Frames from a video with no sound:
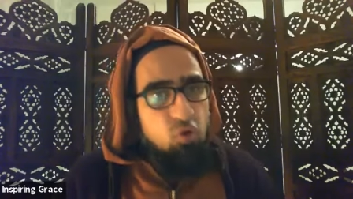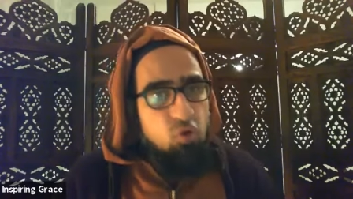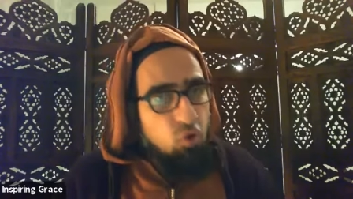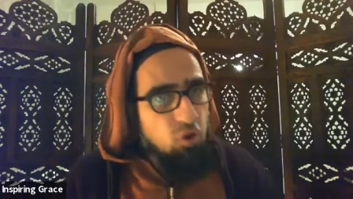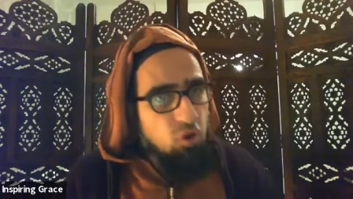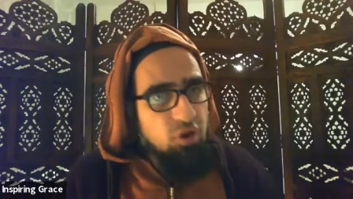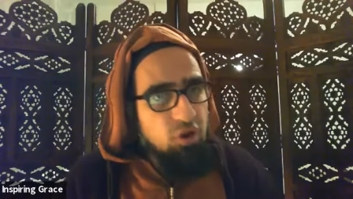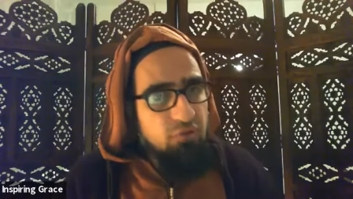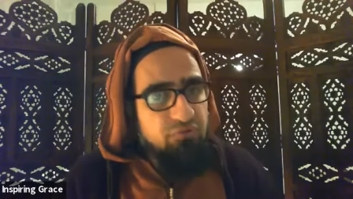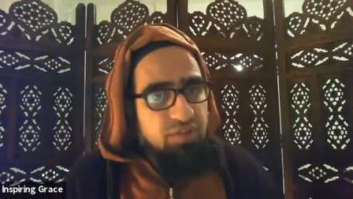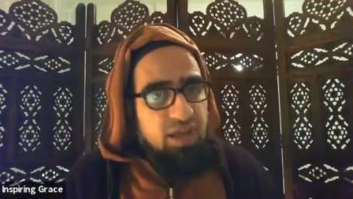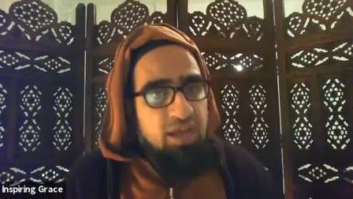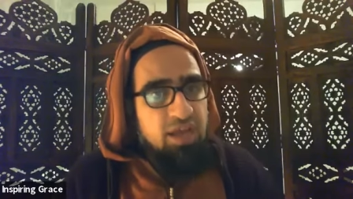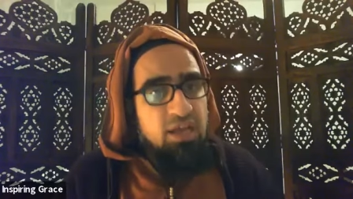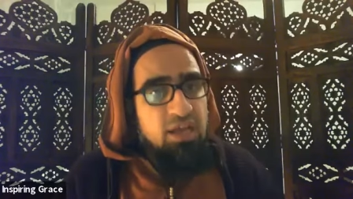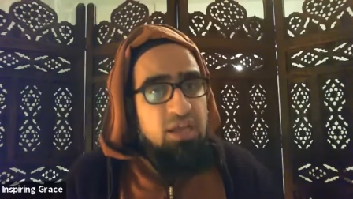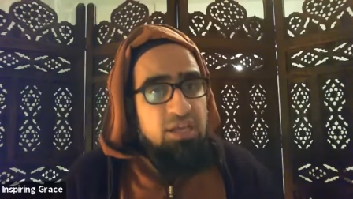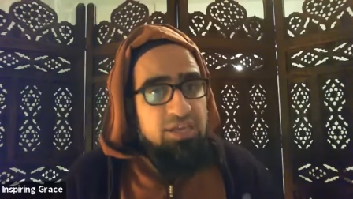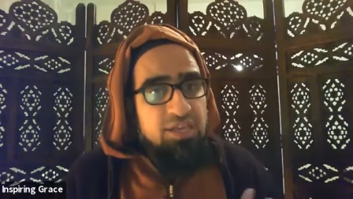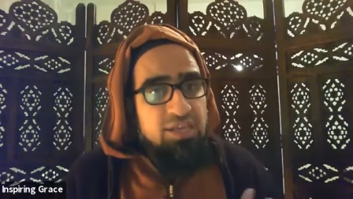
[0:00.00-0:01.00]
All of
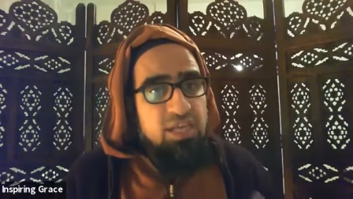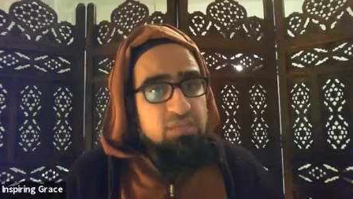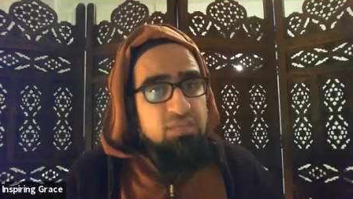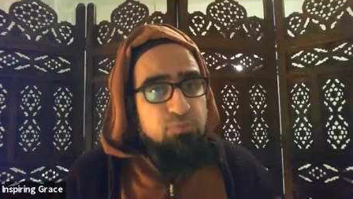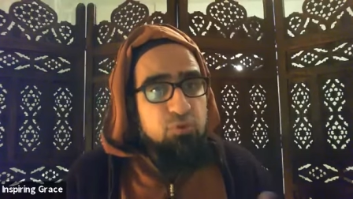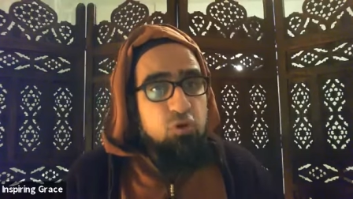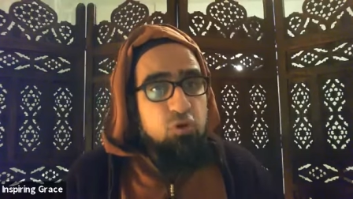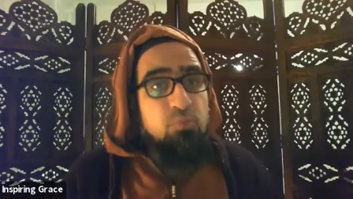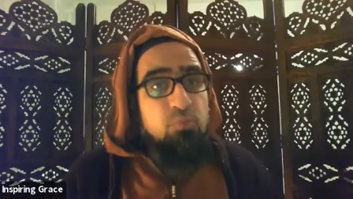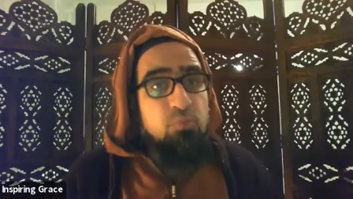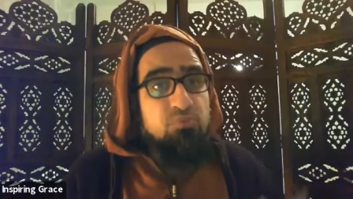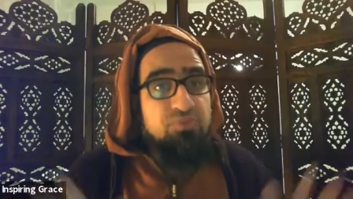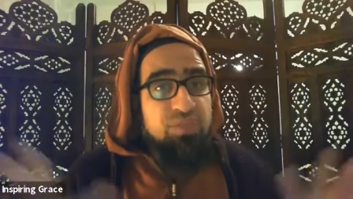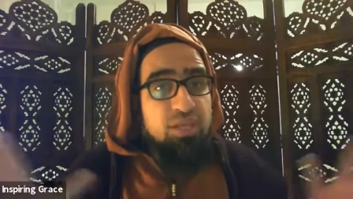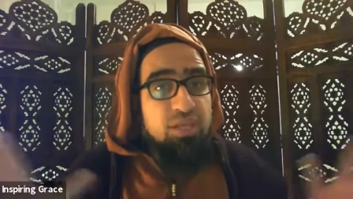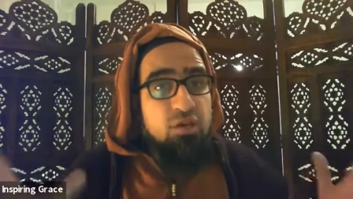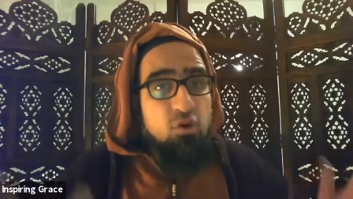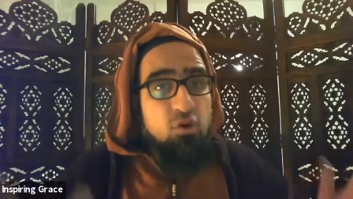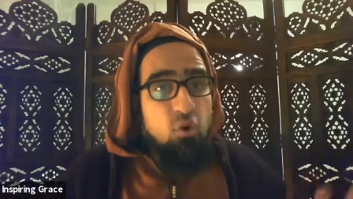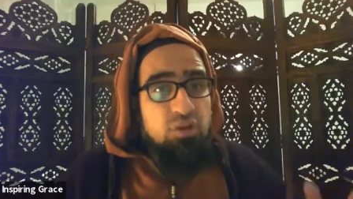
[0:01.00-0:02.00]
that. He has become
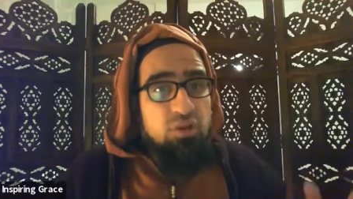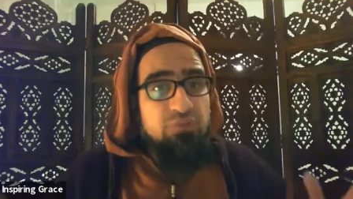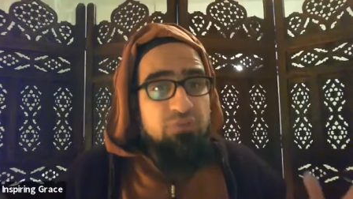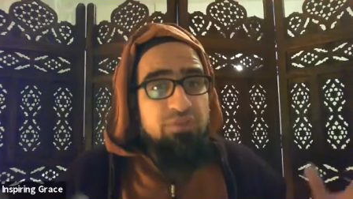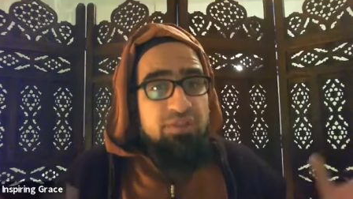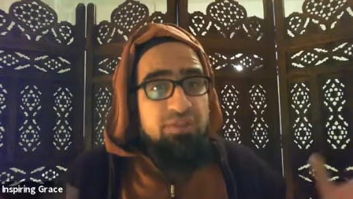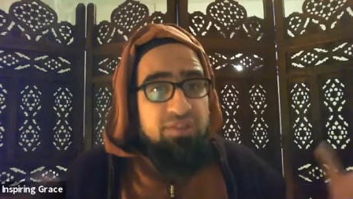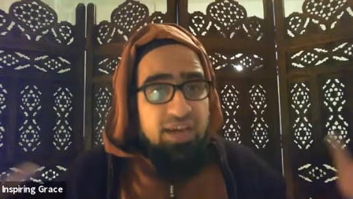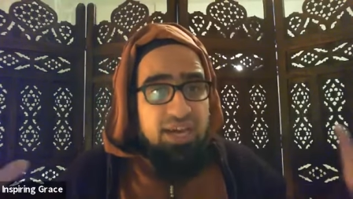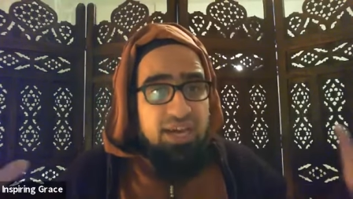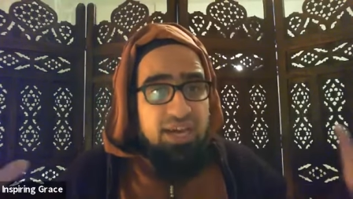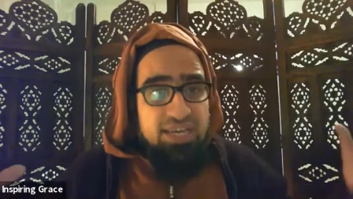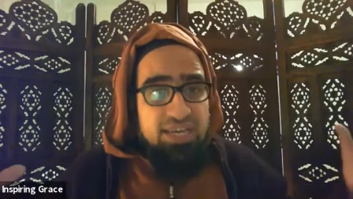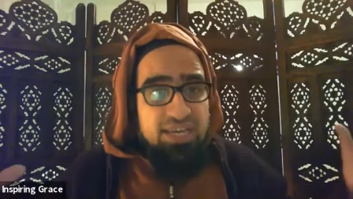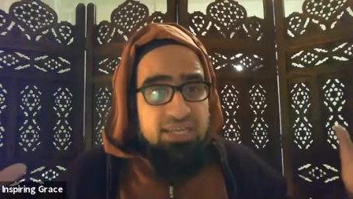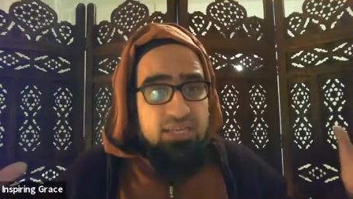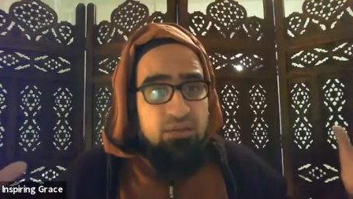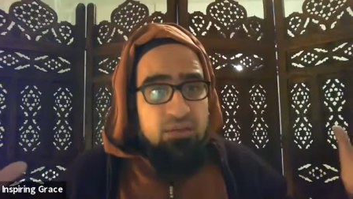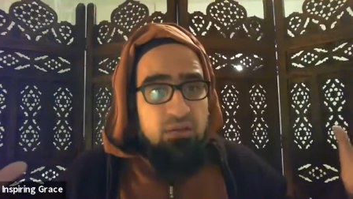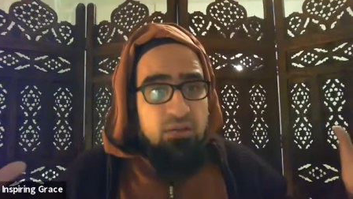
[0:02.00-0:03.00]
the caller, the
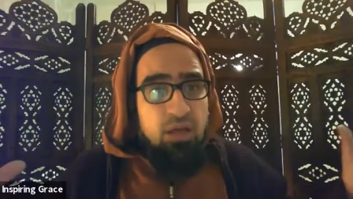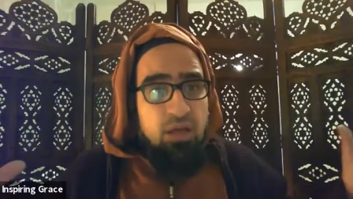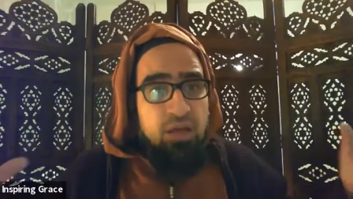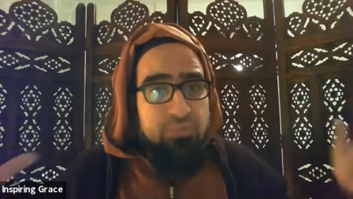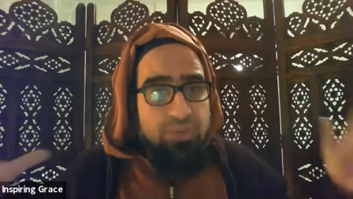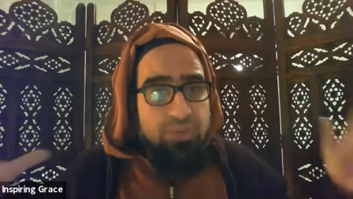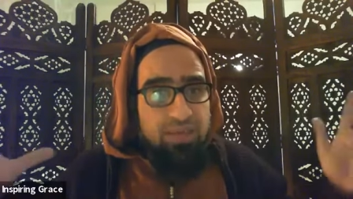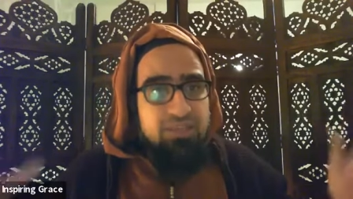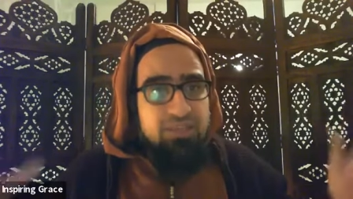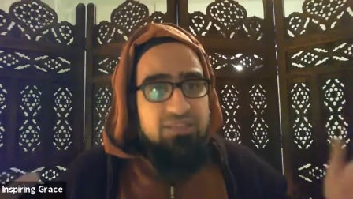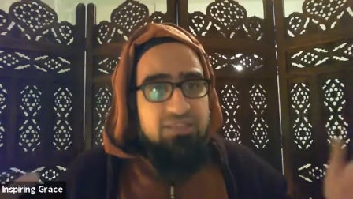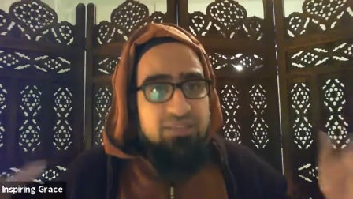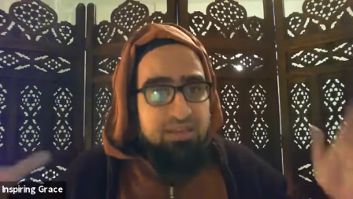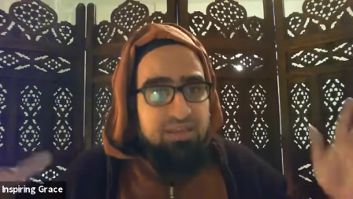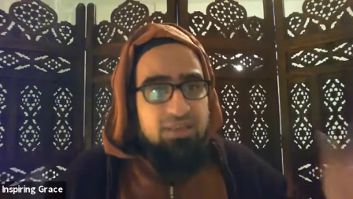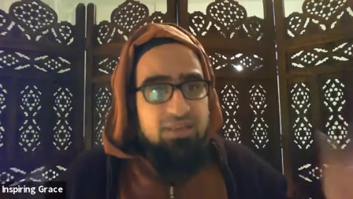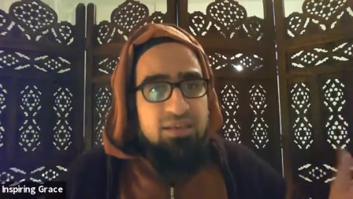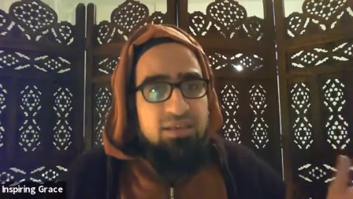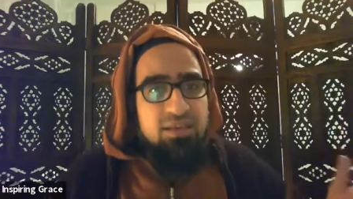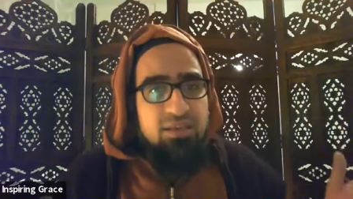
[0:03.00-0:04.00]
da'yan ilallah
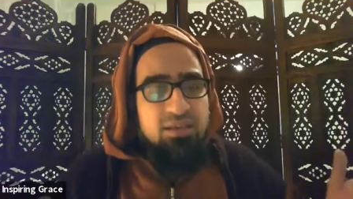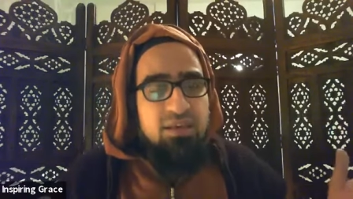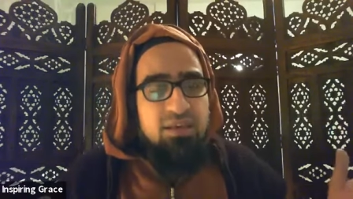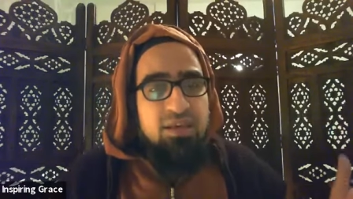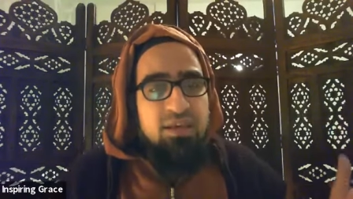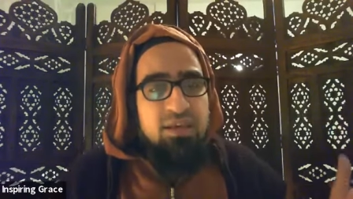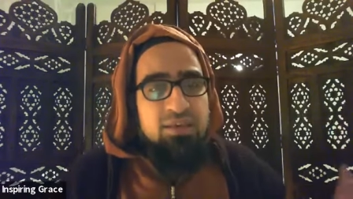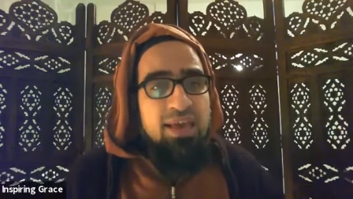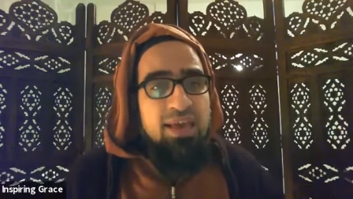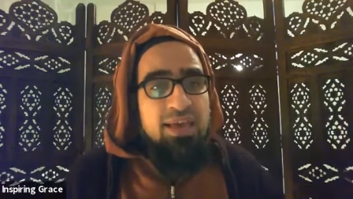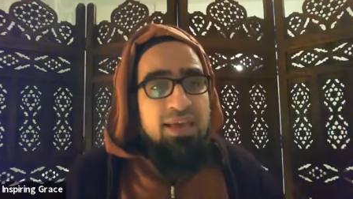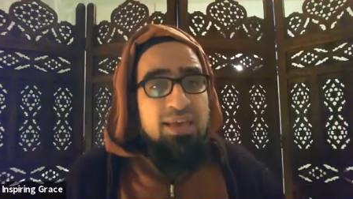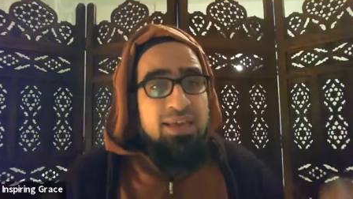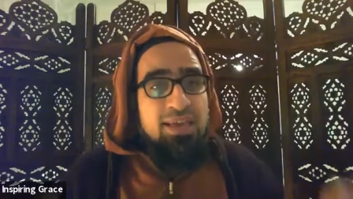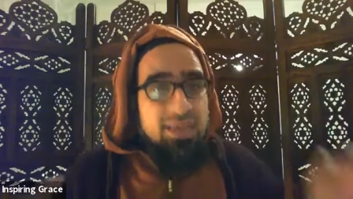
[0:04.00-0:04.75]
bi'idnihi. Yeah,